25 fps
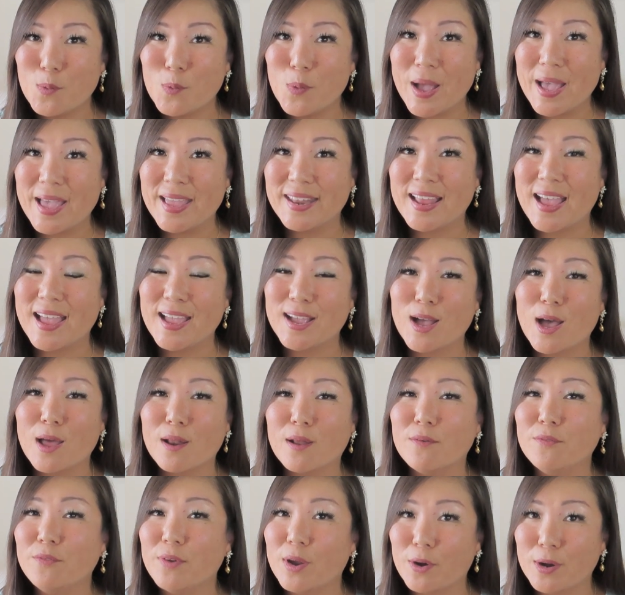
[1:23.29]
when I
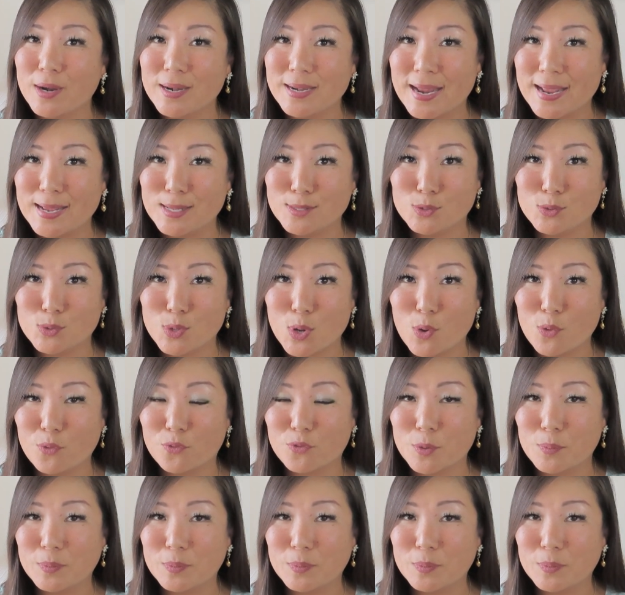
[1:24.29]
got a very nice note